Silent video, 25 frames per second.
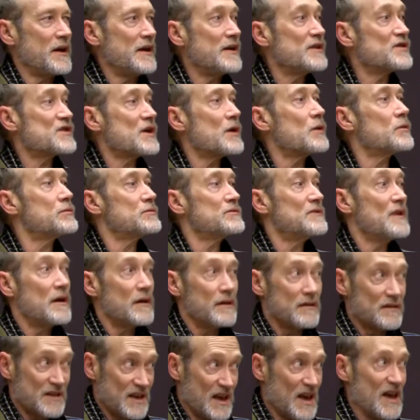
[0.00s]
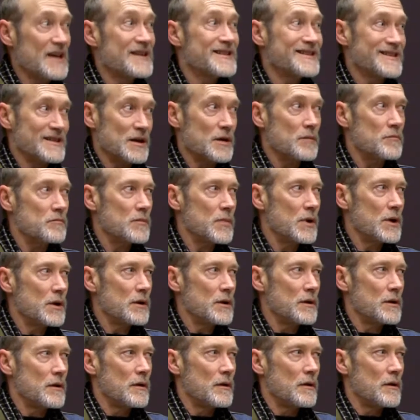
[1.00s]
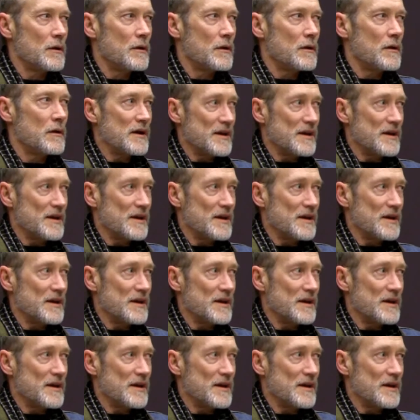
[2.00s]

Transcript: his own kingdom, mm.